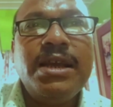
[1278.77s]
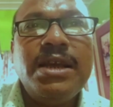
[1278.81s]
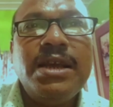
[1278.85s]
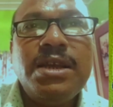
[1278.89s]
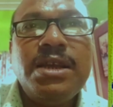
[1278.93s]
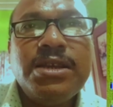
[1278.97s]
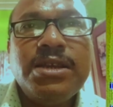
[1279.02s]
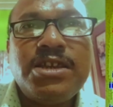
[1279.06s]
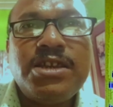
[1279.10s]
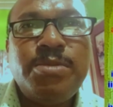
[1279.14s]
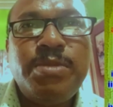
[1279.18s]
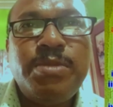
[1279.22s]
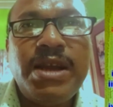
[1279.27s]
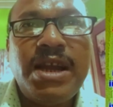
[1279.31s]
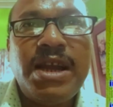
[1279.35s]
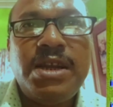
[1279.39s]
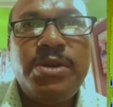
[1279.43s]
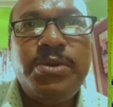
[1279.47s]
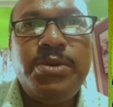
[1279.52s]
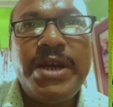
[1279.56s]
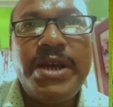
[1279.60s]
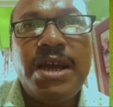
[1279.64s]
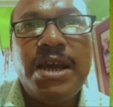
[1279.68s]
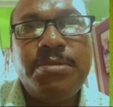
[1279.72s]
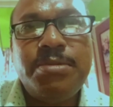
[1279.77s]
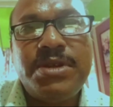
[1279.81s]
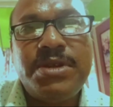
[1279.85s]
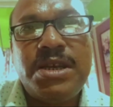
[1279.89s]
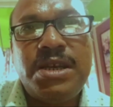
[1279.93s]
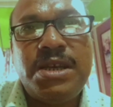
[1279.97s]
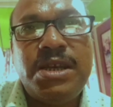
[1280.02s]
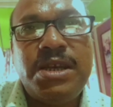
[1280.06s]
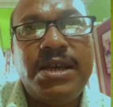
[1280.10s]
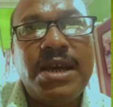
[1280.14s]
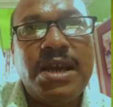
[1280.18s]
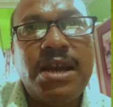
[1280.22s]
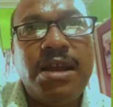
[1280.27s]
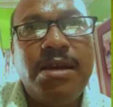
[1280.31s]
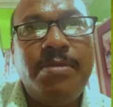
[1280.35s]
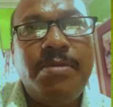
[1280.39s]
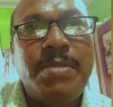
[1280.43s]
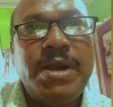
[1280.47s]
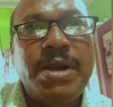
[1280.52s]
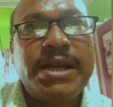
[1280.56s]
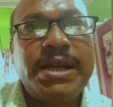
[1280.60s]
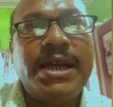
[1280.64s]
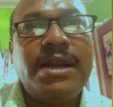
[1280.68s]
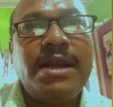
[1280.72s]
Similarly, we have seen here a
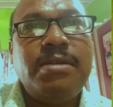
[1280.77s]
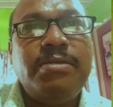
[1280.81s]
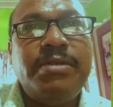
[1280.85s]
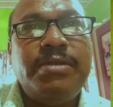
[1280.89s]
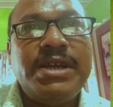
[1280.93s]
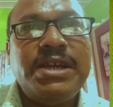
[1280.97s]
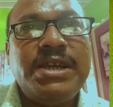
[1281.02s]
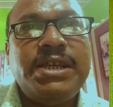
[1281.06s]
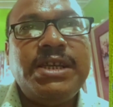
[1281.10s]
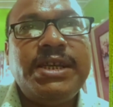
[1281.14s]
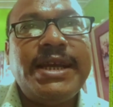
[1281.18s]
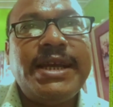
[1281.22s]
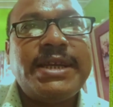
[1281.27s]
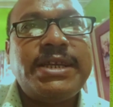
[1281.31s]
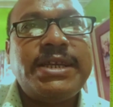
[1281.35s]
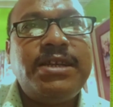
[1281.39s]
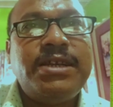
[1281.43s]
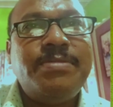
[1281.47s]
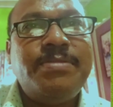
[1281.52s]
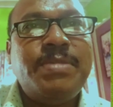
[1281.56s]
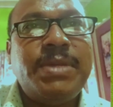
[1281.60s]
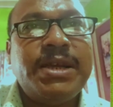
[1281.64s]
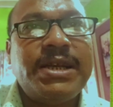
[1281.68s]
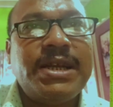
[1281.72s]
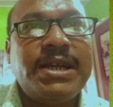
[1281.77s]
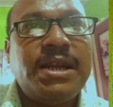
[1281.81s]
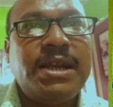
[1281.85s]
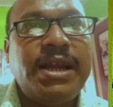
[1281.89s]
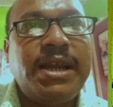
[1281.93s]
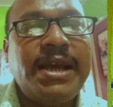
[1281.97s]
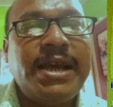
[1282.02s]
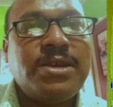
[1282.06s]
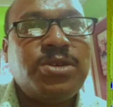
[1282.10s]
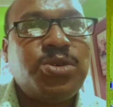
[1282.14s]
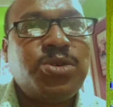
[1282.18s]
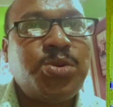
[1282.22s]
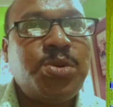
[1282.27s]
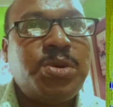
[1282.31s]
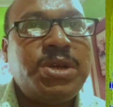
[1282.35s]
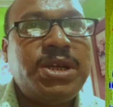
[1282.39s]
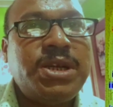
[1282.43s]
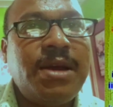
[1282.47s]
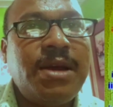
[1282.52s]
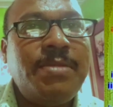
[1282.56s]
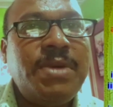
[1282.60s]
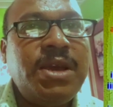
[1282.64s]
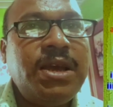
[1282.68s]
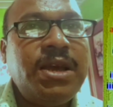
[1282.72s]
metal, very reactive metal like
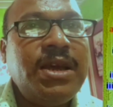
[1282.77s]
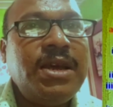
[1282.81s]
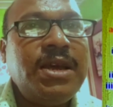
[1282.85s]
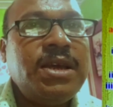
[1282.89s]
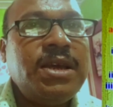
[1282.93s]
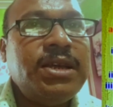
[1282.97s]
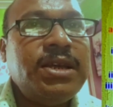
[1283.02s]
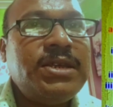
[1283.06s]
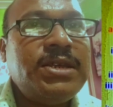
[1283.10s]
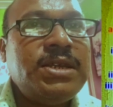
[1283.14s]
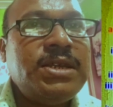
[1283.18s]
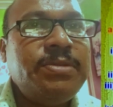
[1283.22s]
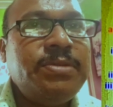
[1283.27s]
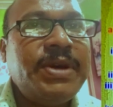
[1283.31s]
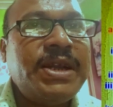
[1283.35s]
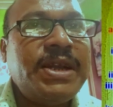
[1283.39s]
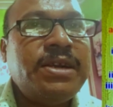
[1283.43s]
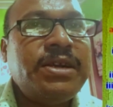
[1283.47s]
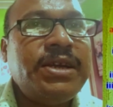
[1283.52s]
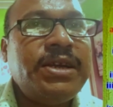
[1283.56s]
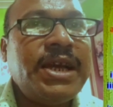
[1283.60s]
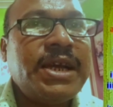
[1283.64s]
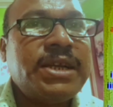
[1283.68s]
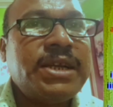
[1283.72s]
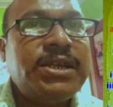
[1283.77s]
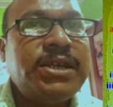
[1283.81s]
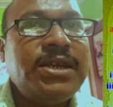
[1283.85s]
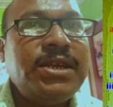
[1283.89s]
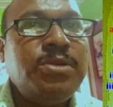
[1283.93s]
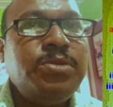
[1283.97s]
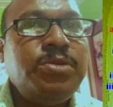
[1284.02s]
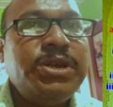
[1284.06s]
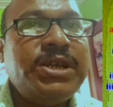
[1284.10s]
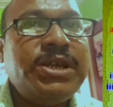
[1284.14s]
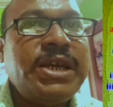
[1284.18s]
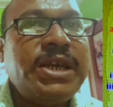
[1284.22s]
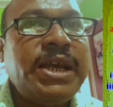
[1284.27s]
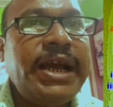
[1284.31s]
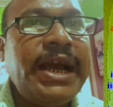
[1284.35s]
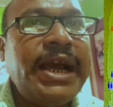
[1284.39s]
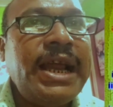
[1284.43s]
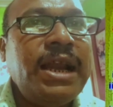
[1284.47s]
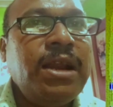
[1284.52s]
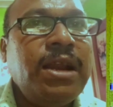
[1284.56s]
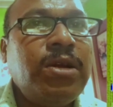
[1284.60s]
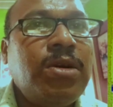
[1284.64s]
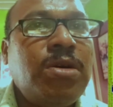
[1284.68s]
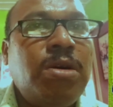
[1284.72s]
sodium, is even reacting with
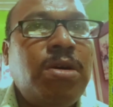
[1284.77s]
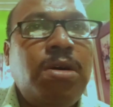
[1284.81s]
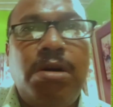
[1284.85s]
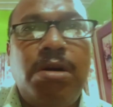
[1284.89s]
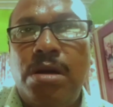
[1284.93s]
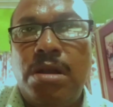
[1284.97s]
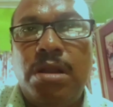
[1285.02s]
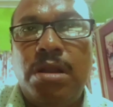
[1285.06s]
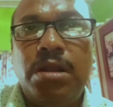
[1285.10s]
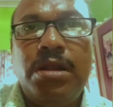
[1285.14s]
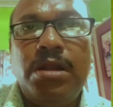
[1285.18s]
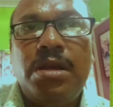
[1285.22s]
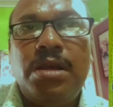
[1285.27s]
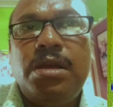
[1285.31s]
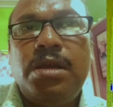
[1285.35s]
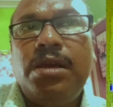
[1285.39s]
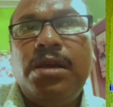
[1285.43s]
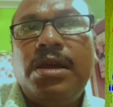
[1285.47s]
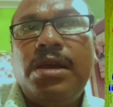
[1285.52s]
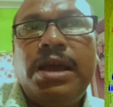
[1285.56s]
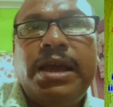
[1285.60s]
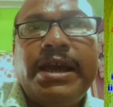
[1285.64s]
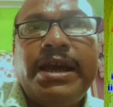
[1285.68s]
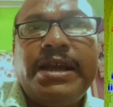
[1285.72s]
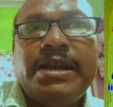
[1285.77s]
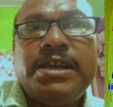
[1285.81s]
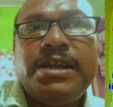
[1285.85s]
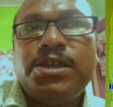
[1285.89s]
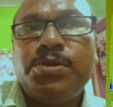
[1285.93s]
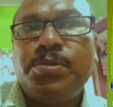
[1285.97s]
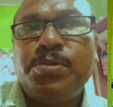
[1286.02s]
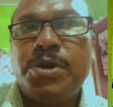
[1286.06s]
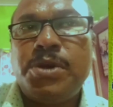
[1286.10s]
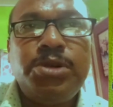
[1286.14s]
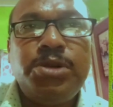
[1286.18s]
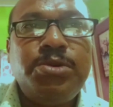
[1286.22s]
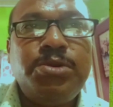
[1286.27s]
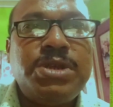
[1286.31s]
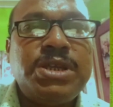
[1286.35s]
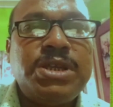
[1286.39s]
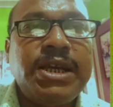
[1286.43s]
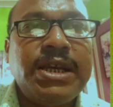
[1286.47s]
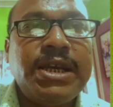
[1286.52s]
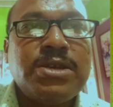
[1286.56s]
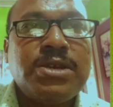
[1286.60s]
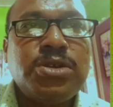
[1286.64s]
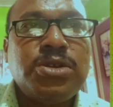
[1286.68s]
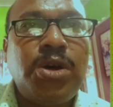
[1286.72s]
alcohol and is
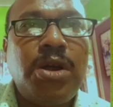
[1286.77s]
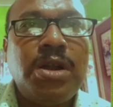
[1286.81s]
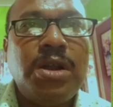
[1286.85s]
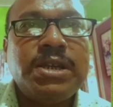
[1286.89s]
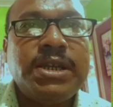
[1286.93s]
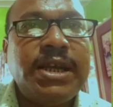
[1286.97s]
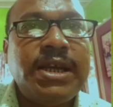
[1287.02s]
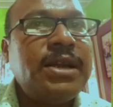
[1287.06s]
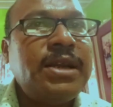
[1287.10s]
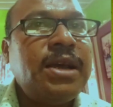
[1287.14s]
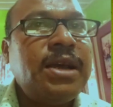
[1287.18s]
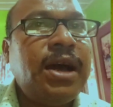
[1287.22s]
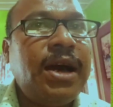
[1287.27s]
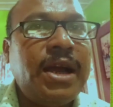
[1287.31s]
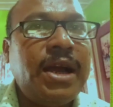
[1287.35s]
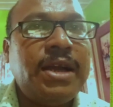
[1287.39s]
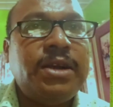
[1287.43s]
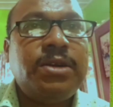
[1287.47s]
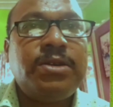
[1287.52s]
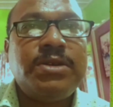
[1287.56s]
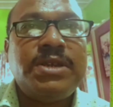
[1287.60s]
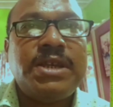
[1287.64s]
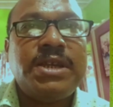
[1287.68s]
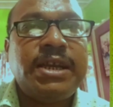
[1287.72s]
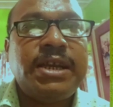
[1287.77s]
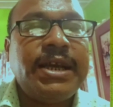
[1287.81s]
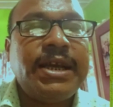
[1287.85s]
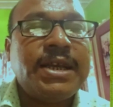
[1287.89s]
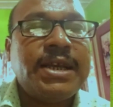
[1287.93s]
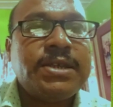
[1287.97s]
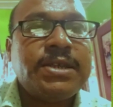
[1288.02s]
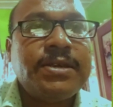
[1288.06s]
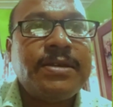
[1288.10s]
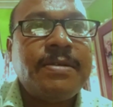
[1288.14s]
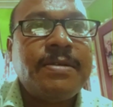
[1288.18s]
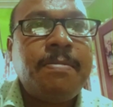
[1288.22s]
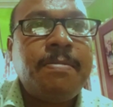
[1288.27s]
producing a salt and hydrogen gas.